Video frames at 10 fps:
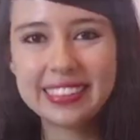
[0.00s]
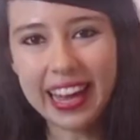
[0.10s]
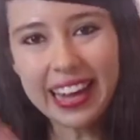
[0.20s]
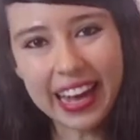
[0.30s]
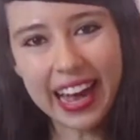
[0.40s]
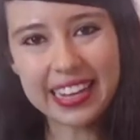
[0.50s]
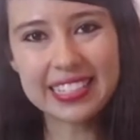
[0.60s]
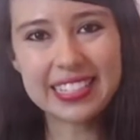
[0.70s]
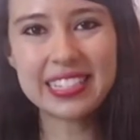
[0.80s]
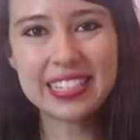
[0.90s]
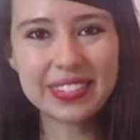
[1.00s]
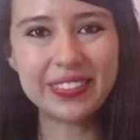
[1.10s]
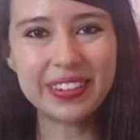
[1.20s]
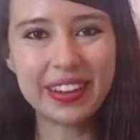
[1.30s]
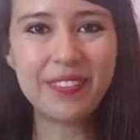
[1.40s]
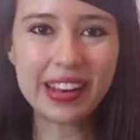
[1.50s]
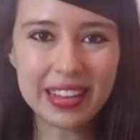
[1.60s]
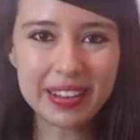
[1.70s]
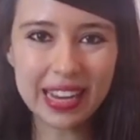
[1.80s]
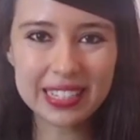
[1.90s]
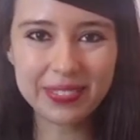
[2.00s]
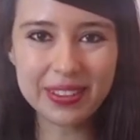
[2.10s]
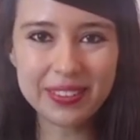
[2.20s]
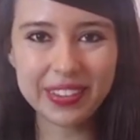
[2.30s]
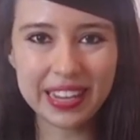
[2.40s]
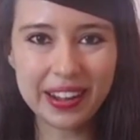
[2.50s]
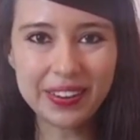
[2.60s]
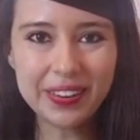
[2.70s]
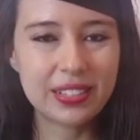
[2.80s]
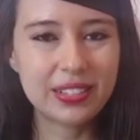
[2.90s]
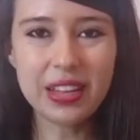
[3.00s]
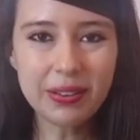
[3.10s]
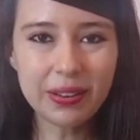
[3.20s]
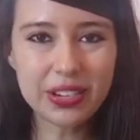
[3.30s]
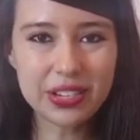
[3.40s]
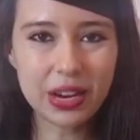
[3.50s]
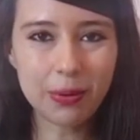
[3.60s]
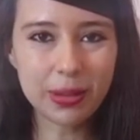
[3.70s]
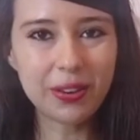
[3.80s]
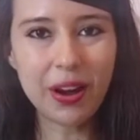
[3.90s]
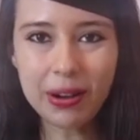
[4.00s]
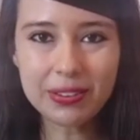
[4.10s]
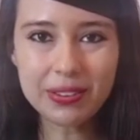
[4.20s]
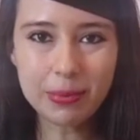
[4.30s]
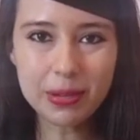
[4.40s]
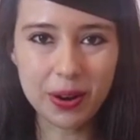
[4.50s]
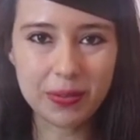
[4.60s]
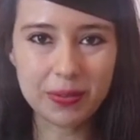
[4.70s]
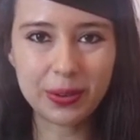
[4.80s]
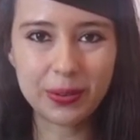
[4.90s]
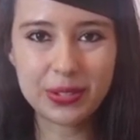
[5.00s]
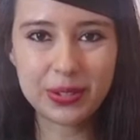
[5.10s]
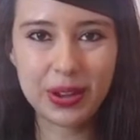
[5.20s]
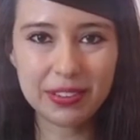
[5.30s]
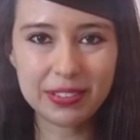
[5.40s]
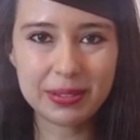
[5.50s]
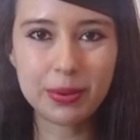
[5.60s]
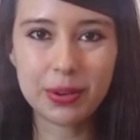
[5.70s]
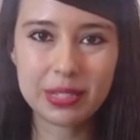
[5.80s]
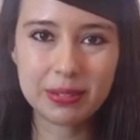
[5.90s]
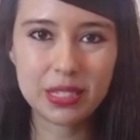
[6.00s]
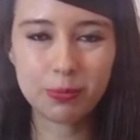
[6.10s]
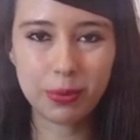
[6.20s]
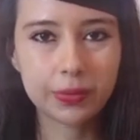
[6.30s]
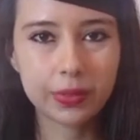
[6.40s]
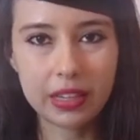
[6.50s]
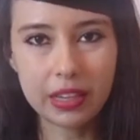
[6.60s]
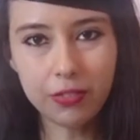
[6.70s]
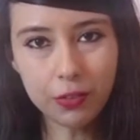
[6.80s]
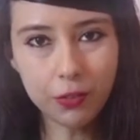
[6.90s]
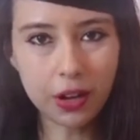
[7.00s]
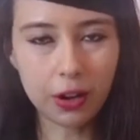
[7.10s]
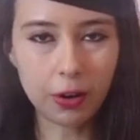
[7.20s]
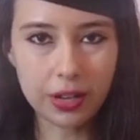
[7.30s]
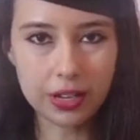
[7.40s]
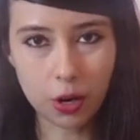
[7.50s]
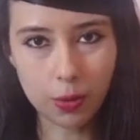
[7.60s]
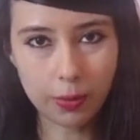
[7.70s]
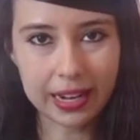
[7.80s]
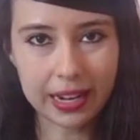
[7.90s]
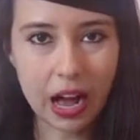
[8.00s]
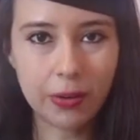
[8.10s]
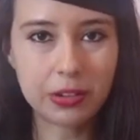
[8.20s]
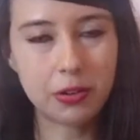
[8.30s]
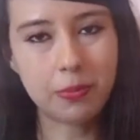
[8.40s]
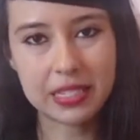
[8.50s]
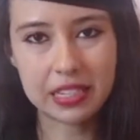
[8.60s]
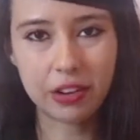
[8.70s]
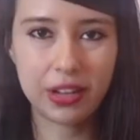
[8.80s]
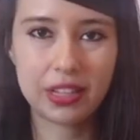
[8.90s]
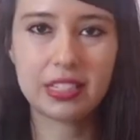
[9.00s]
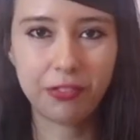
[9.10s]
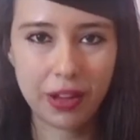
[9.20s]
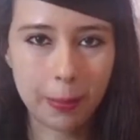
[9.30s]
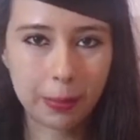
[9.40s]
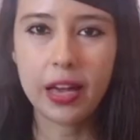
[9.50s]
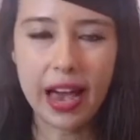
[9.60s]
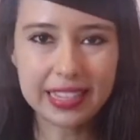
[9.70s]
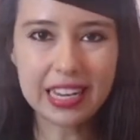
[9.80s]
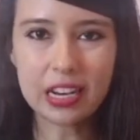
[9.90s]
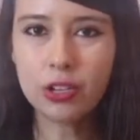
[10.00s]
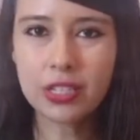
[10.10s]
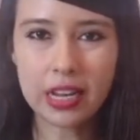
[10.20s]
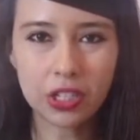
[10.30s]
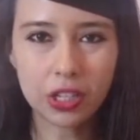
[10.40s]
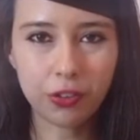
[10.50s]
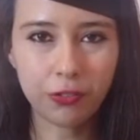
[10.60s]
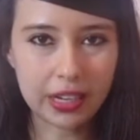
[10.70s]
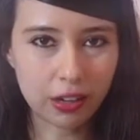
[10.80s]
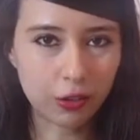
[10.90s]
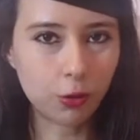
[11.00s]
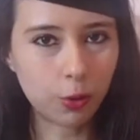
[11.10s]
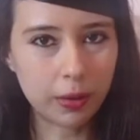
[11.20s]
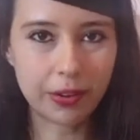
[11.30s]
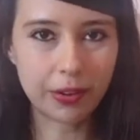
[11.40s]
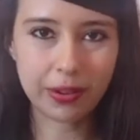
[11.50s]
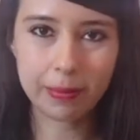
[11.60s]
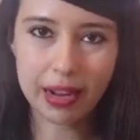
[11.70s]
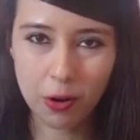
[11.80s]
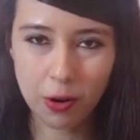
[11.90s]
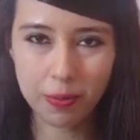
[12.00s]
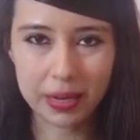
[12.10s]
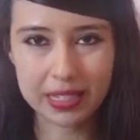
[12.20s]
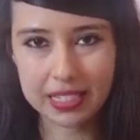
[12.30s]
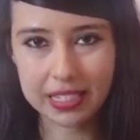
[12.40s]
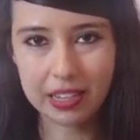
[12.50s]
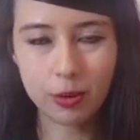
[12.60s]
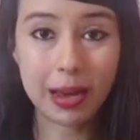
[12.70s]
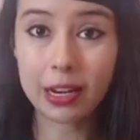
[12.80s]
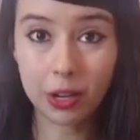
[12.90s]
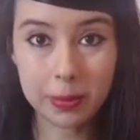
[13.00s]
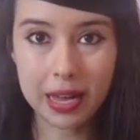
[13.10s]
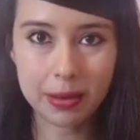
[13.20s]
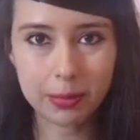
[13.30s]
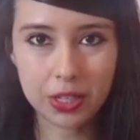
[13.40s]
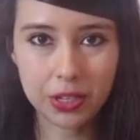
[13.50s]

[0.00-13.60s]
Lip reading: Hi guys, this is Cookie. Welcome back to my new video. Today I'm going to share with you how I dress at home in order to have some Christmas spirit. Even if you're alone at home right now, you're missing friends and family, and it's that nostalgic feeling of normally going back home, but this year you might not be able to,